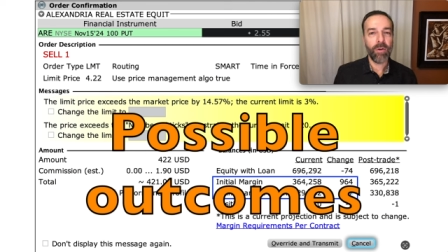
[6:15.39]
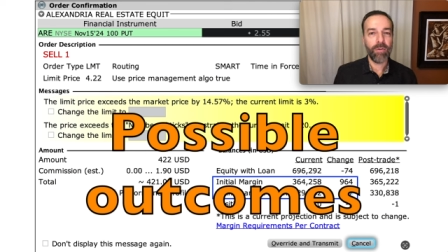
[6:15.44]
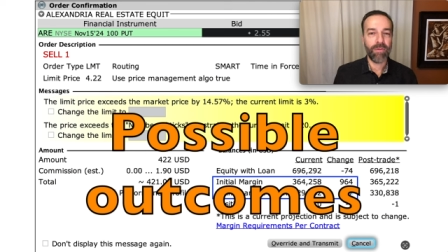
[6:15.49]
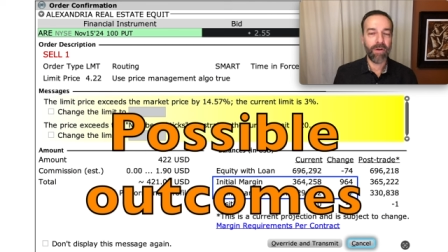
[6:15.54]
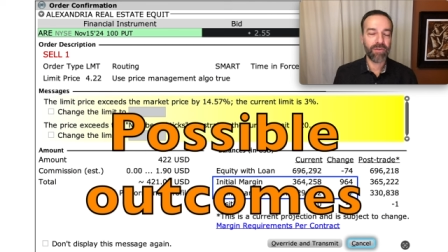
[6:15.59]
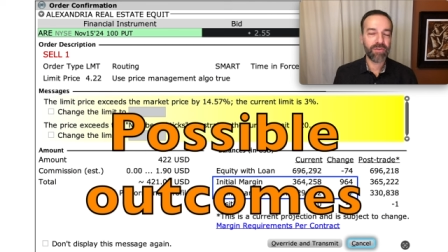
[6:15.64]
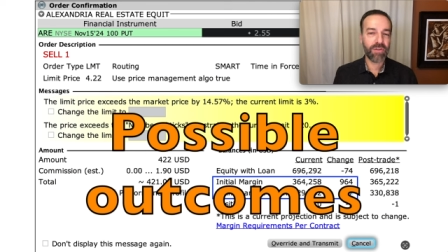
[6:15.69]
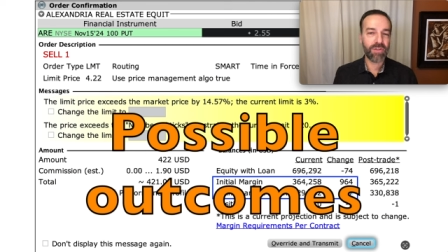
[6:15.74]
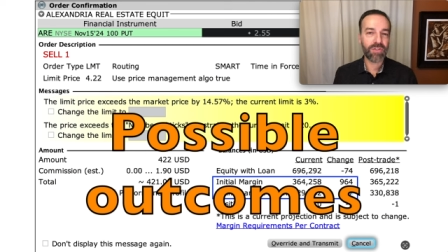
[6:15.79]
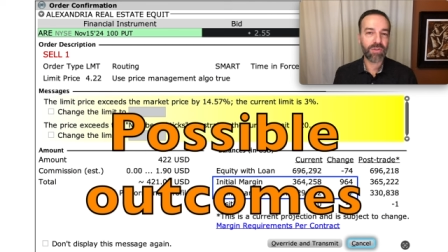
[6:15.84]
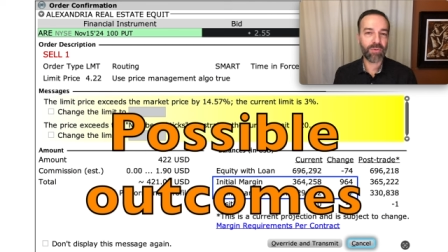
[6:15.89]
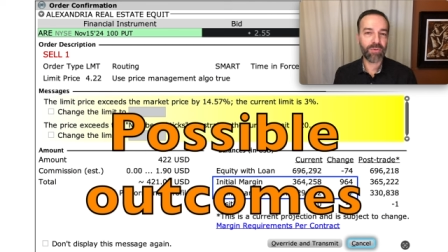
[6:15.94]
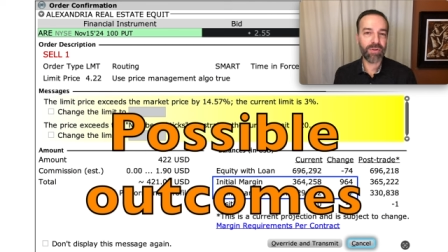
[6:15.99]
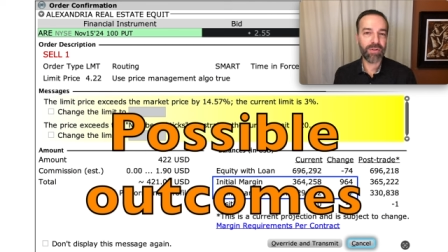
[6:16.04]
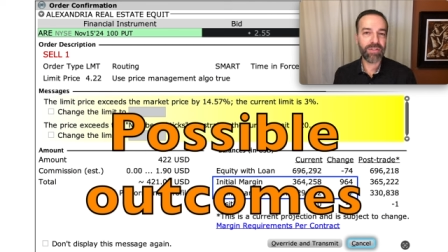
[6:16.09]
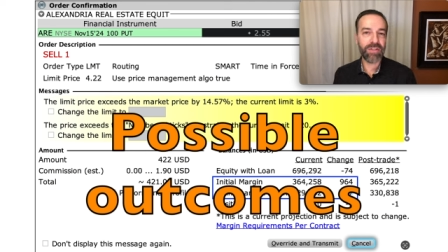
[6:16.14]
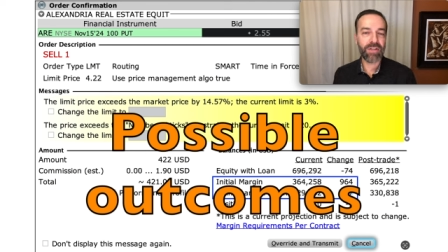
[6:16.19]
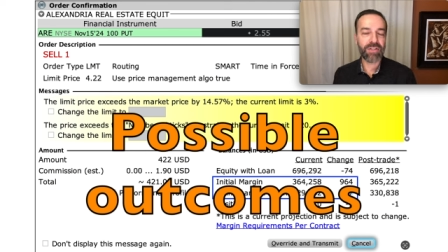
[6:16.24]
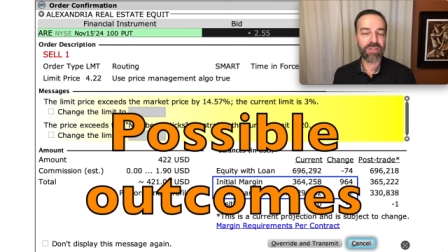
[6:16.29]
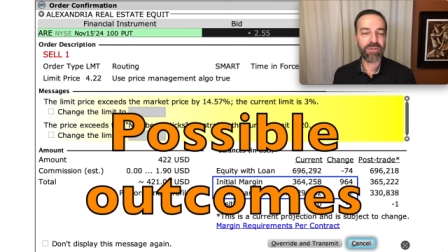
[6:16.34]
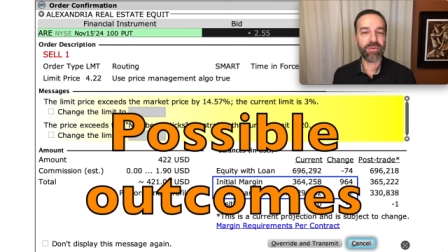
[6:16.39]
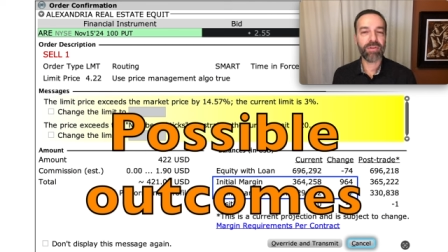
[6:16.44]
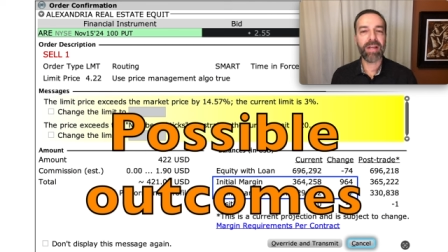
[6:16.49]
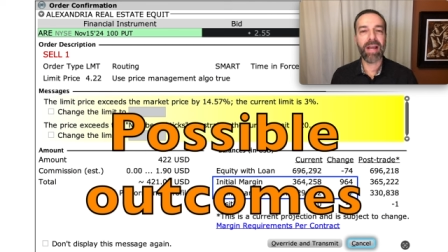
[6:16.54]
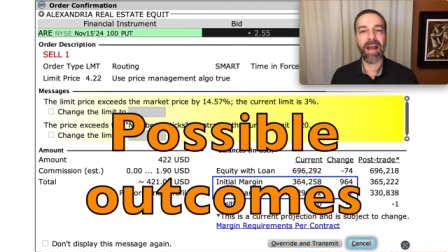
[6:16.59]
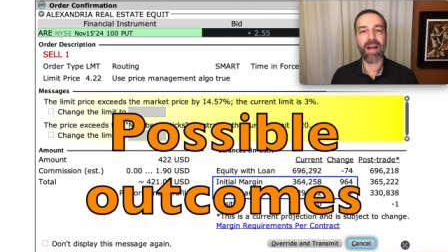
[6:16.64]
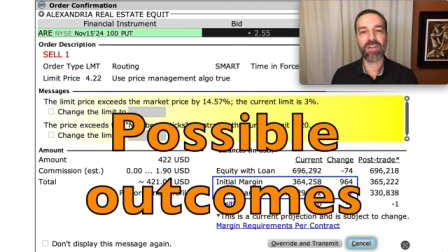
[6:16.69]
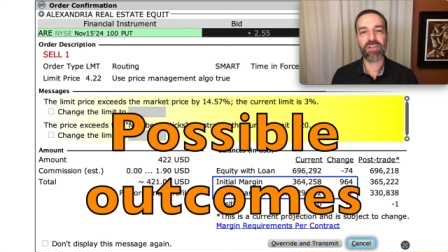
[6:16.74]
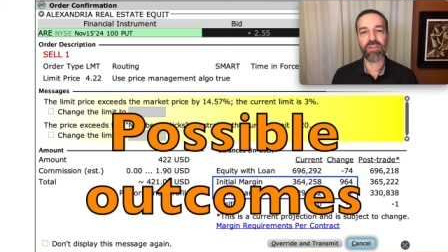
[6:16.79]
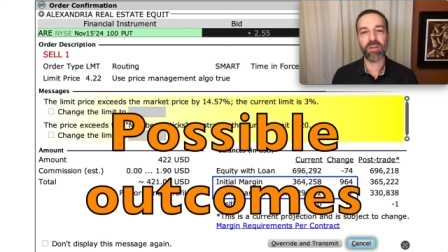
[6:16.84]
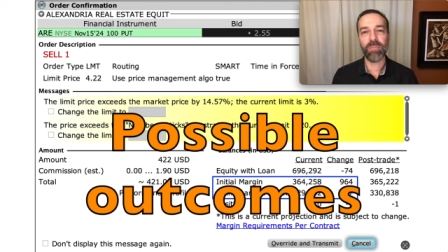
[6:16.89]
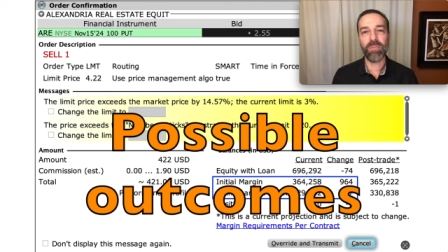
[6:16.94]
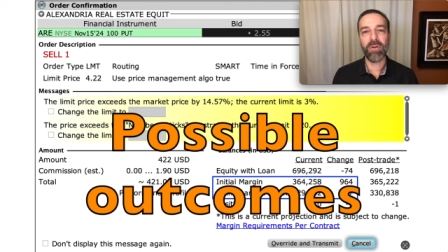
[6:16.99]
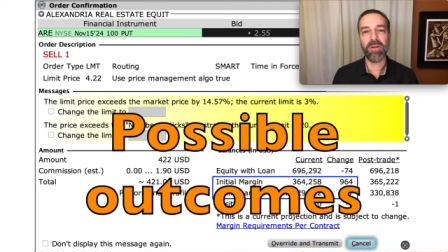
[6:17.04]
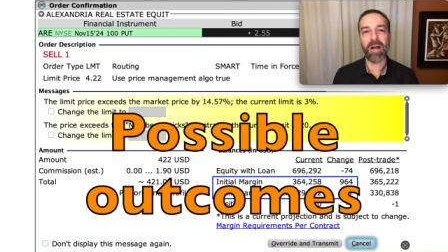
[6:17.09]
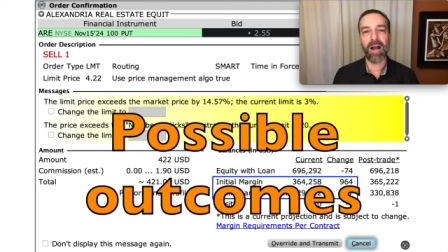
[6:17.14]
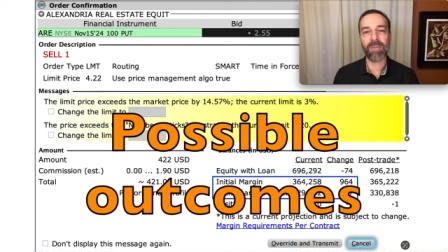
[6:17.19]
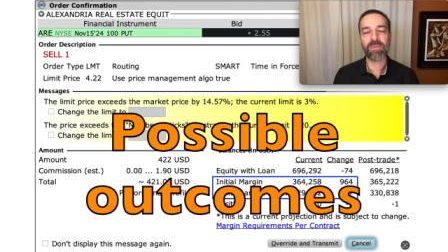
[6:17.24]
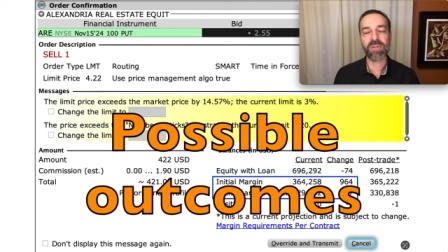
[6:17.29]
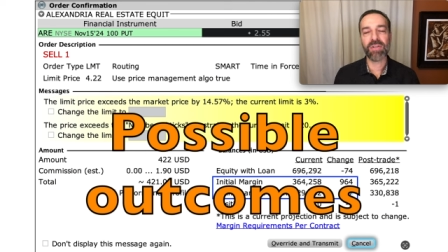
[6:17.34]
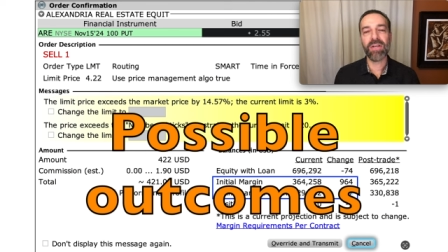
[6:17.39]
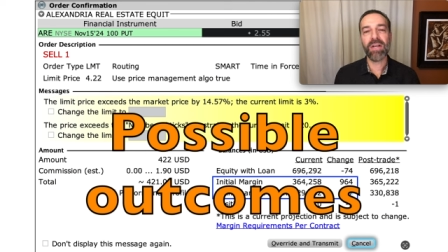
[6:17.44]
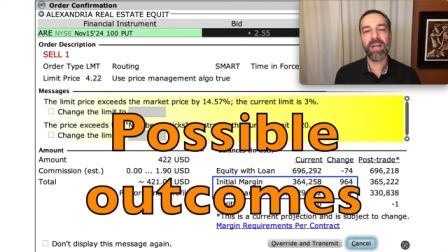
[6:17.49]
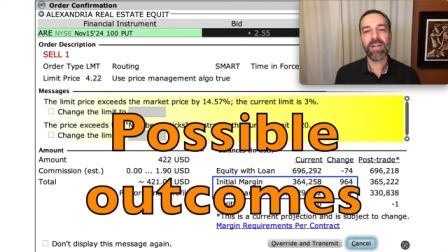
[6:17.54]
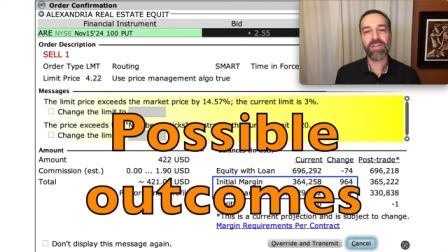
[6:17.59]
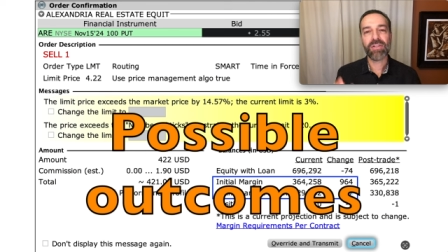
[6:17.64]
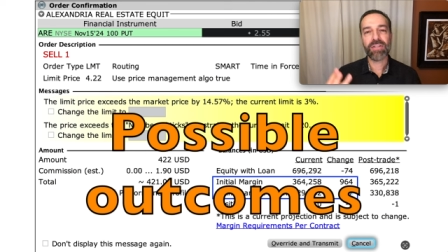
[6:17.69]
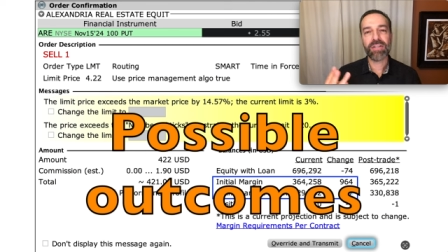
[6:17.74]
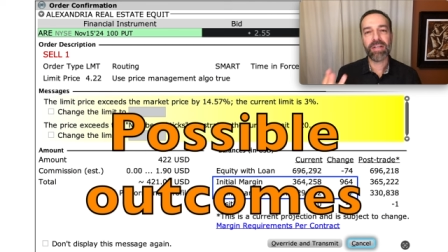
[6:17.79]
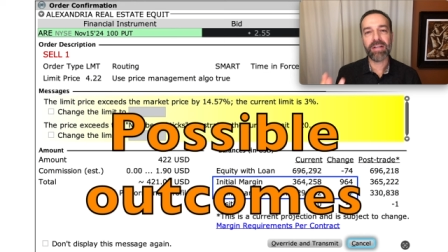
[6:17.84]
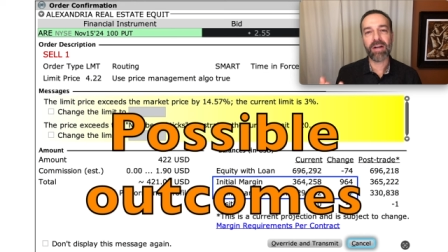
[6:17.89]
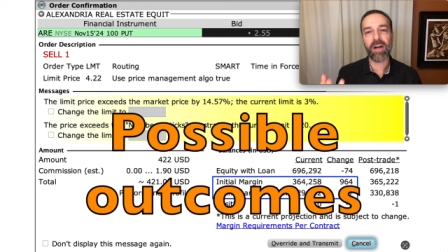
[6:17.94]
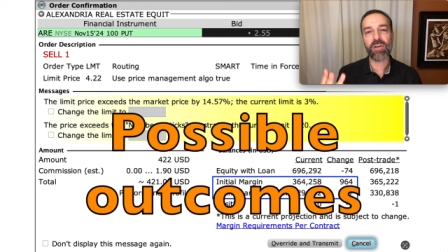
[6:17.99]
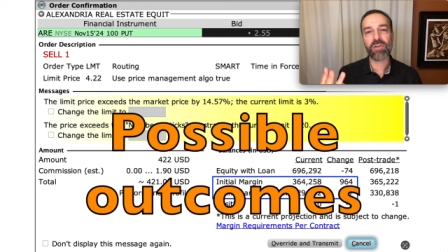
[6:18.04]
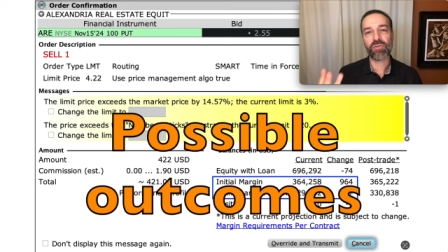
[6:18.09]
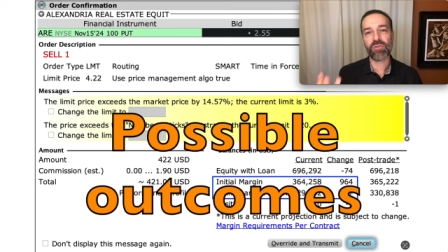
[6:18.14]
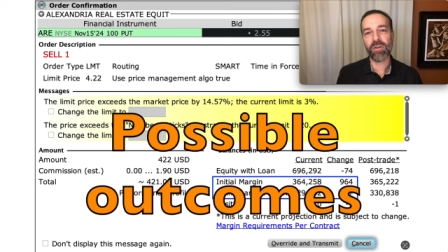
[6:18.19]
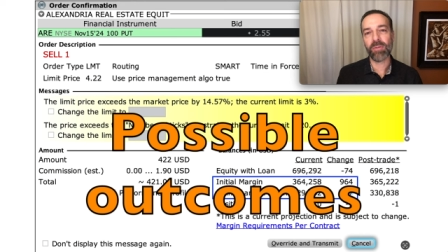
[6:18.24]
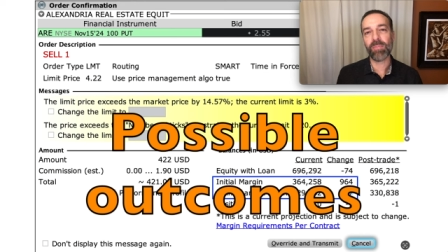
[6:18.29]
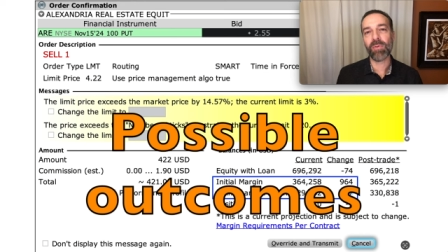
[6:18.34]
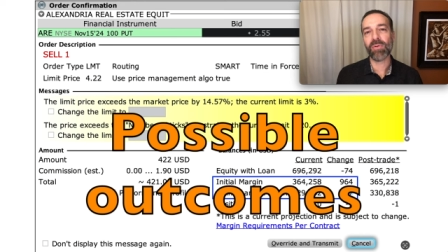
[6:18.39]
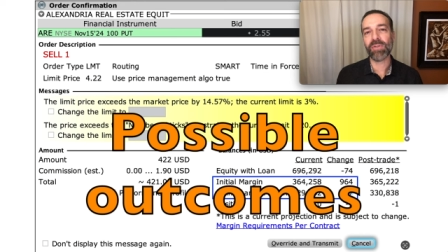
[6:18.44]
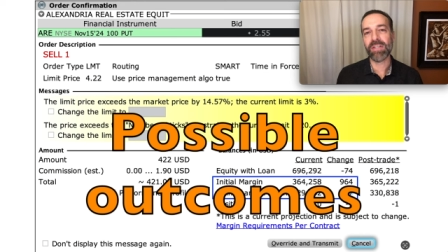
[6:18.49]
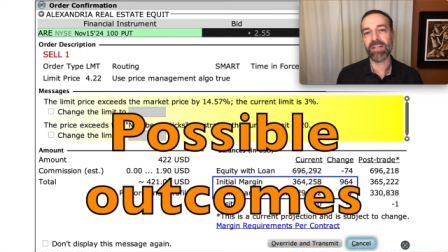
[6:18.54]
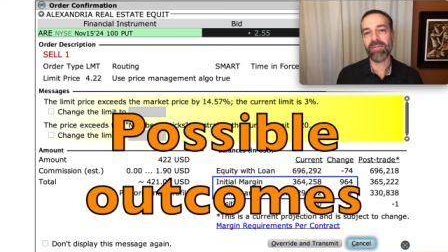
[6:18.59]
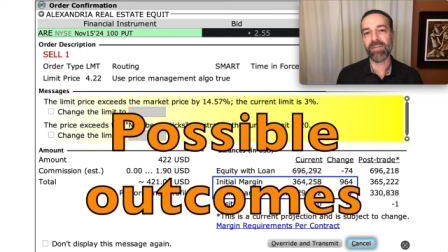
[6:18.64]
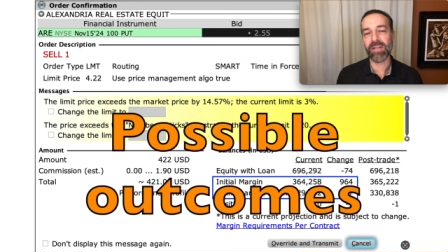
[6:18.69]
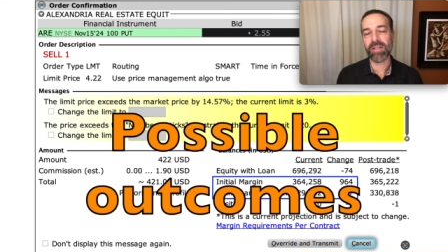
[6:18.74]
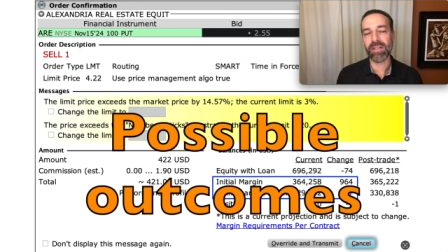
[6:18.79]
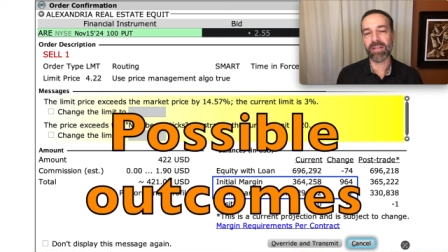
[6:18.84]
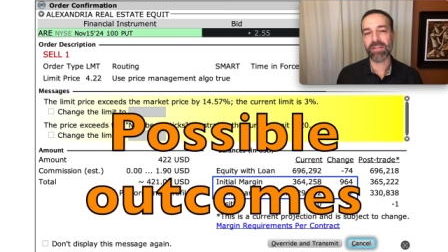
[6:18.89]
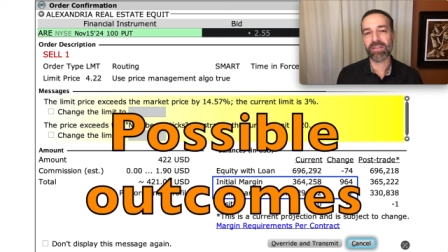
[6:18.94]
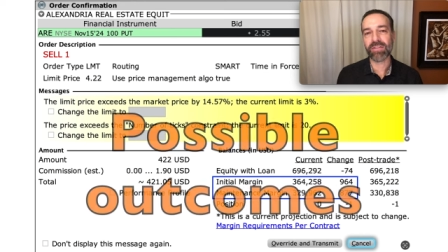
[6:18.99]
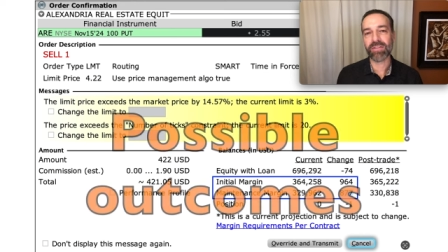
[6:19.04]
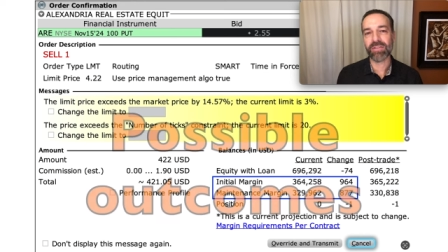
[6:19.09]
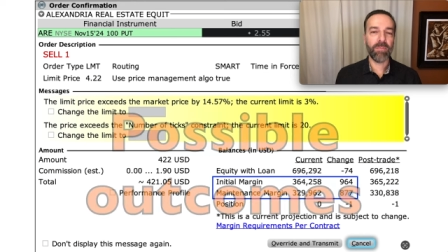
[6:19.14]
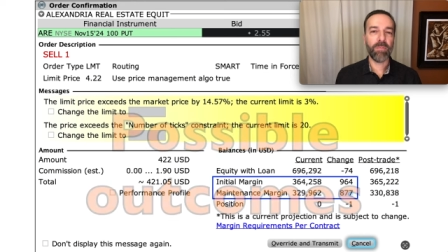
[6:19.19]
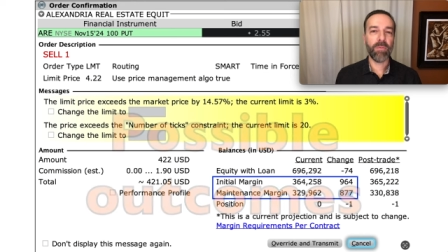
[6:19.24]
We've also sold an additional cash or put option to get our triple dividends.